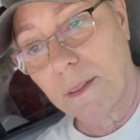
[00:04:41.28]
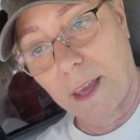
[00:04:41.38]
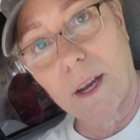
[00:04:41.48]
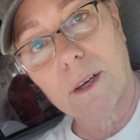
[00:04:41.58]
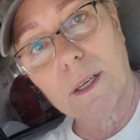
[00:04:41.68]

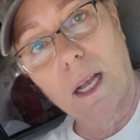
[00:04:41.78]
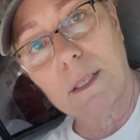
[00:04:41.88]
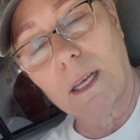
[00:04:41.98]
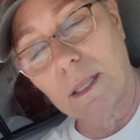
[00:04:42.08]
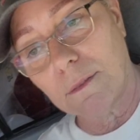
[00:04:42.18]
there
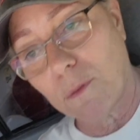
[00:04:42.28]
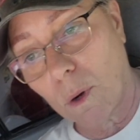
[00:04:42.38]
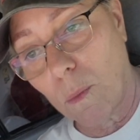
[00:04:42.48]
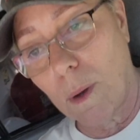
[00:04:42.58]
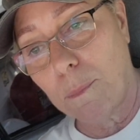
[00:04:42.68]
on, on the
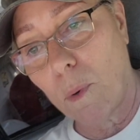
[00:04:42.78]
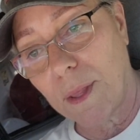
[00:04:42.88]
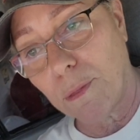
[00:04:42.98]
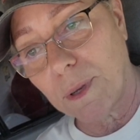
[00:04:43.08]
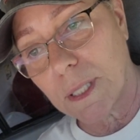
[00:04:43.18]

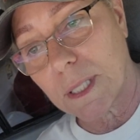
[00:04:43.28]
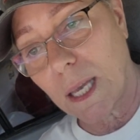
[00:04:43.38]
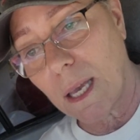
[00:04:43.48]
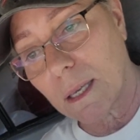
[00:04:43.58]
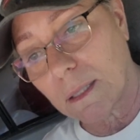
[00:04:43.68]

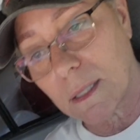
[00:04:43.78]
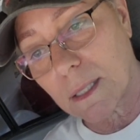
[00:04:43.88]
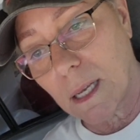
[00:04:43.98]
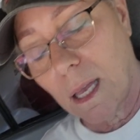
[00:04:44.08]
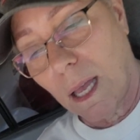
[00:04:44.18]

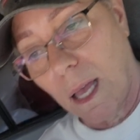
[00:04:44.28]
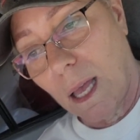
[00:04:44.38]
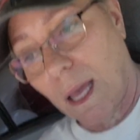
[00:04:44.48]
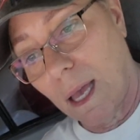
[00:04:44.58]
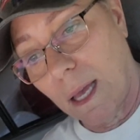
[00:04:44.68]

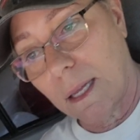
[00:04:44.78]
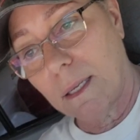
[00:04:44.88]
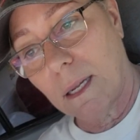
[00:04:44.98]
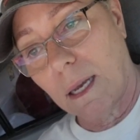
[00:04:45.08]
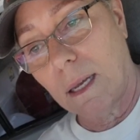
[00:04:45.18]
41.36.
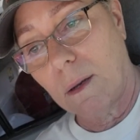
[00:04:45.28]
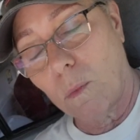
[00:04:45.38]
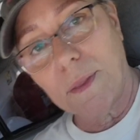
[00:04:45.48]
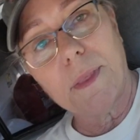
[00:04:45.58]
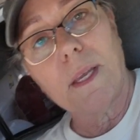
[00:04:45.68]
And uh,
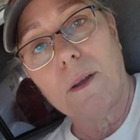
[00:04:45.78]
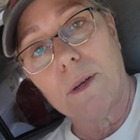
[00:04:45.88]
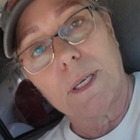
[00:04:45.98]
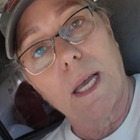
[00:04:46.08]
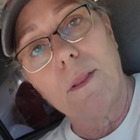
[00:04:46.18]
one thing
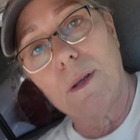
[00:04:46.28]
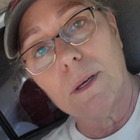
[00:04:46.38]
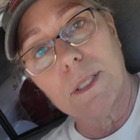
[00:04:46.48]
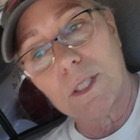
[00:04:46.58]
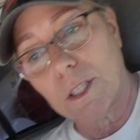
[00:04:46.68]
or
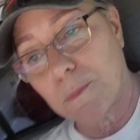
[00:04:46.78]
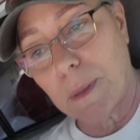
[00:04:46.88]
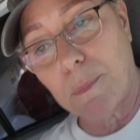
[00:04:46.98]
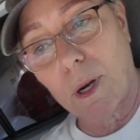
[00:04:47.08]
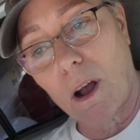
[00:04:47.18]
another, it's just
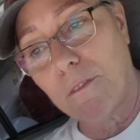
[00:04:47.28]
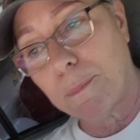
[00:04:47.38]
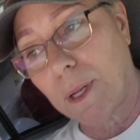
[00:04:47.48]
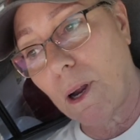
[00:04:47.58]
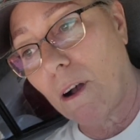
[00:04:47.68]
been put off,
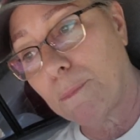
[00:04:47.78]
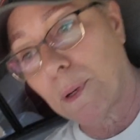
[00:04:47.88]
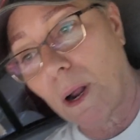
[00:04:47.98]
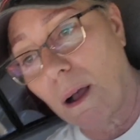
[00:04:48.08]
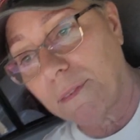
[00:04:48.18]
put off, put
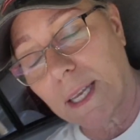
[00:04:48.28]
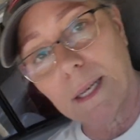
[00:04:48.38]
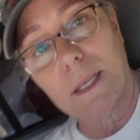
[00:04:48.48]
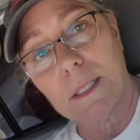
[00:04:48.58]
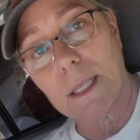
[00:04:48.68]
off,
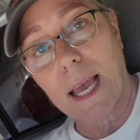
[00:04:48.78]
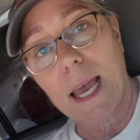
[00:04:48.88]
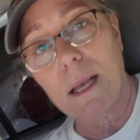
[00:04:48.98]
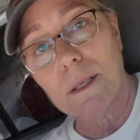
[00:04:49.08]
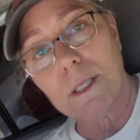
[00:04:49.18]
getting it to the
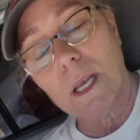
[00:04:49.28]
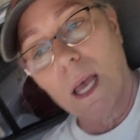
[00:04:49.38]
house.